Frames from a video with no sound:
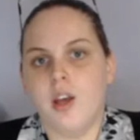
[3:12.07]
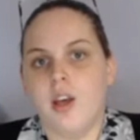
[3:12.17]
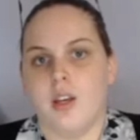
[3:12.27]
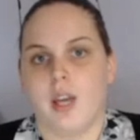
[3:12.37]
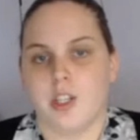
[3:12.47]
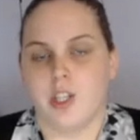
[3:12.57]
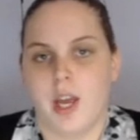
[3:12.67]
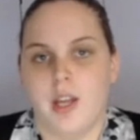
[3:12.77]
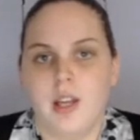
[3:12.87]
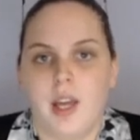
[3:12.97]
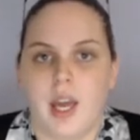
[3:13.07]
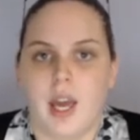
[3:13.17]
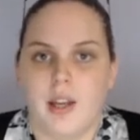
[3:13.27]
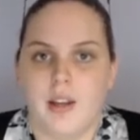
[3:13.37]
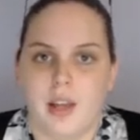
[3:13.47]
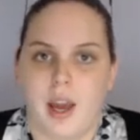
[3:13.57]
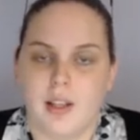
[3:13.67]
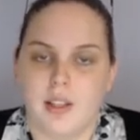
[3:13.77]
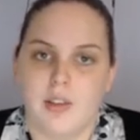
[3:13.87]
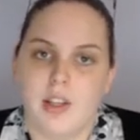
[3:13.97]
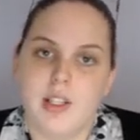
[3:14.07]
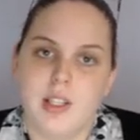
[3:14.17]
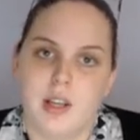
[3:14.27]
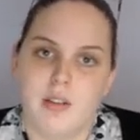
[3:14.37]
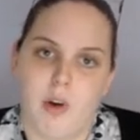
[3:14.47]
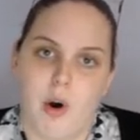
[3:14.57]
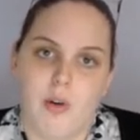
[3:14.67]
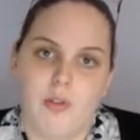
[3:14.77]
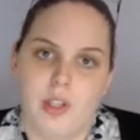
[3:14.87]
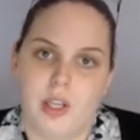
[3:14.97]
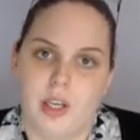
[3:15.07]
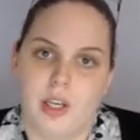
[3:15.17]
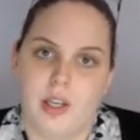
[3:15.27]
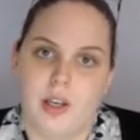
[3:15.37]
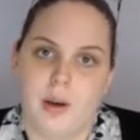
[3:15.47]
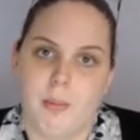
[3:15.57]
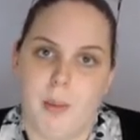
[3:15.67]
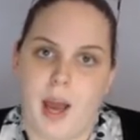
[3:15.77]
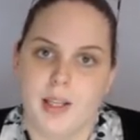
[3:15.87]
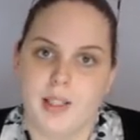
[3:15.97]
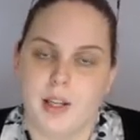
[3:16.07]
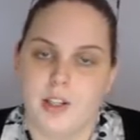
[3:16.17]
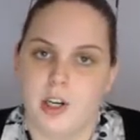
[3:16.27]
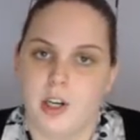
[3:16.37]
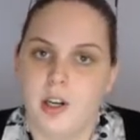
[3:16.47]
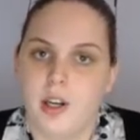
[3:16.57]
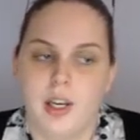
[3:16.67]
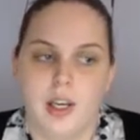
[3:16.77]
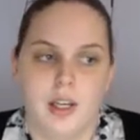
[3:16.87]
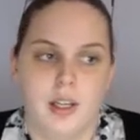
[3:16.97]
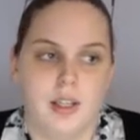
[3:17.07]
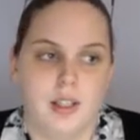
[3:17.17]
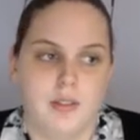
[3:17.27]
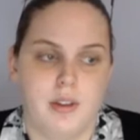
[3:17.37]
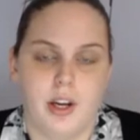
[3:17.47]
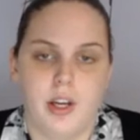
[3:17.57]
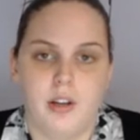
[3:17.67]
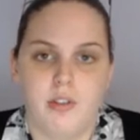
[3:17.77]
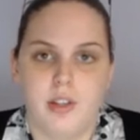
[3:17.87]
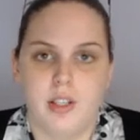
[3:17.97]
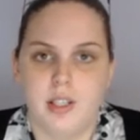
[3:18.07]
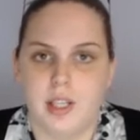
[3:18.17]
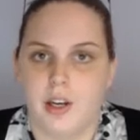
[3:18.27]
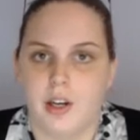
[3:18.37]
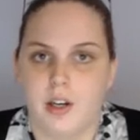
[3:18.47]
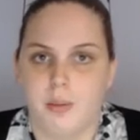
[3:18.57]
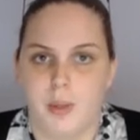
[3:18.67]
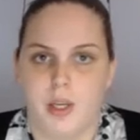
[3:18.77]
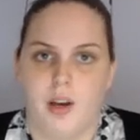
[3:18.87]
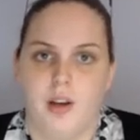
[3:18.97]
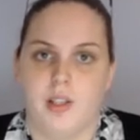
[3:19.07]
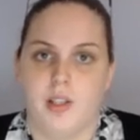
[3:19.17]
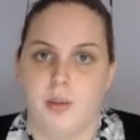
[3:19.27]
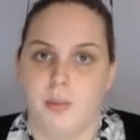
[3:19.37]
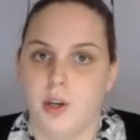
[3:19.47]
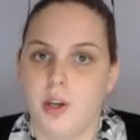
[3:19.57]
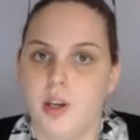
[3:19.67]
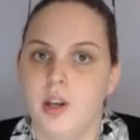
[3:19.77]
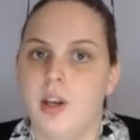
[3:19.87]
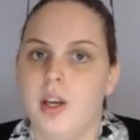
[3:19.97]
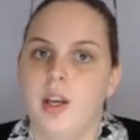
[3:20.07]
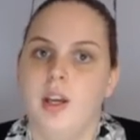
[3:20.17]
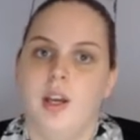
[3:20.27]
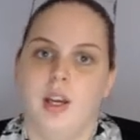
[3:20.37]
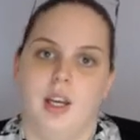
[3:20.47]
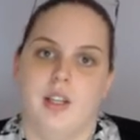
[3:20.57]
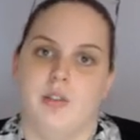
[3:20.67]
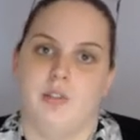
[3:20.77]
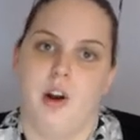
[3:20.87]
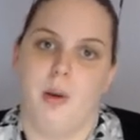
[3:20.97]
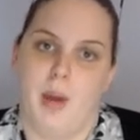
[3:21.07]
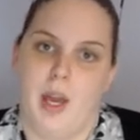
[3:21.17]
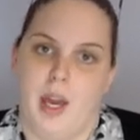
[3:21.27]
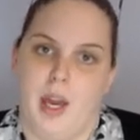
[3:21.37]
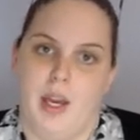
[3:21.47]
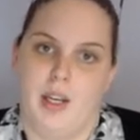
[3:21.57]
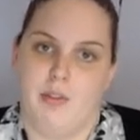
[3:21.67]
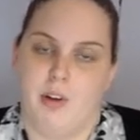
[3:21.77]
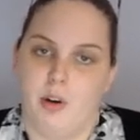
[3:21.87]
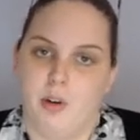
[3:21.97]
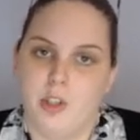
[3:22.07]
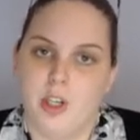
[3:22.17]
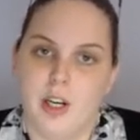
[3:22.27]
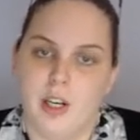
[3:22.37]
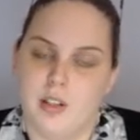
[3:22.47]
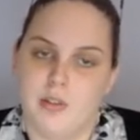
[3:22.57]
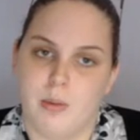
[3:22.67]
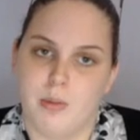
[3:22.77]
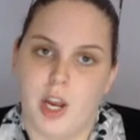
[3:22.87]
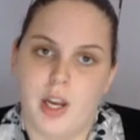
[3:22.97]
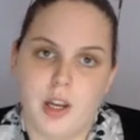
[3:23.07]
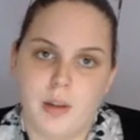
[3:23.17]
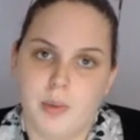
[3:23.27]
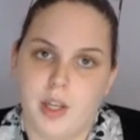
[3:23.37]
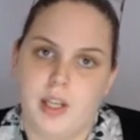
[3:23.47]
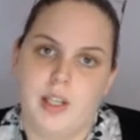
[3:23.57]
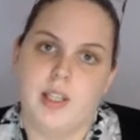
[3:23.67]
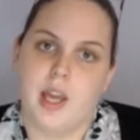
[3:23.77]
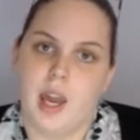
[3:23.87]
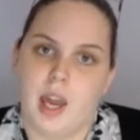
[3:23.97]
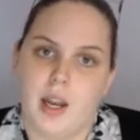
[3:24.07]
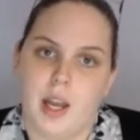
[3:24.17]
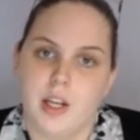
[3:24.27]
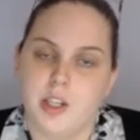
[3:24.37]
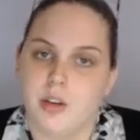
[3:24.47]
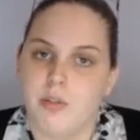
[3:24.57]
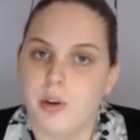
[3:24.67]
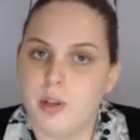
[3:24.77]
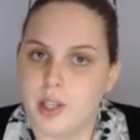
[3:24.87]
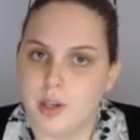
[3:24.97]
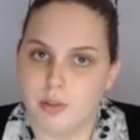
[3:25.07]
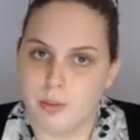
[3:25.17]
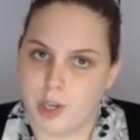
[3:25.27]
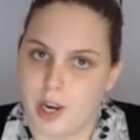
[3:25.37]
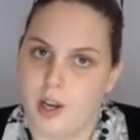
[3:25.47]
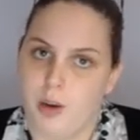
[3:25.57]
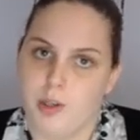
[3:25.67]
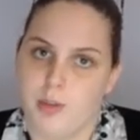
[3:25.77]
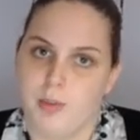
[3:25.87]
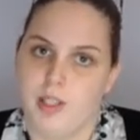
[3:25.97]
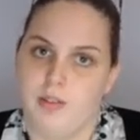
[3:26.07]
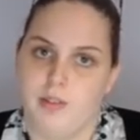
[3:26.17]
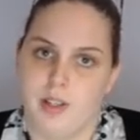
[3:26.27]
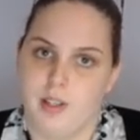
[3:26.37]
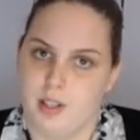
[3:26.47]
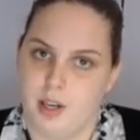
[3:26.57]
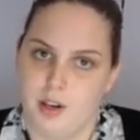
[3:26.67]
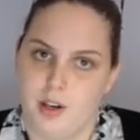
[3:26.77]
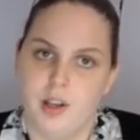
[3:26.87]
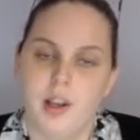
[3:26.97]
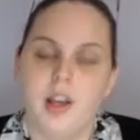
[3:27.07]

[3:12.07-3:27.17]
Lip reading: Ye Shen and the activities involved in my center is very good for the standard because the book is from a different culture. It is from China. It is an ancient folktale from China, which makes it fit the standard.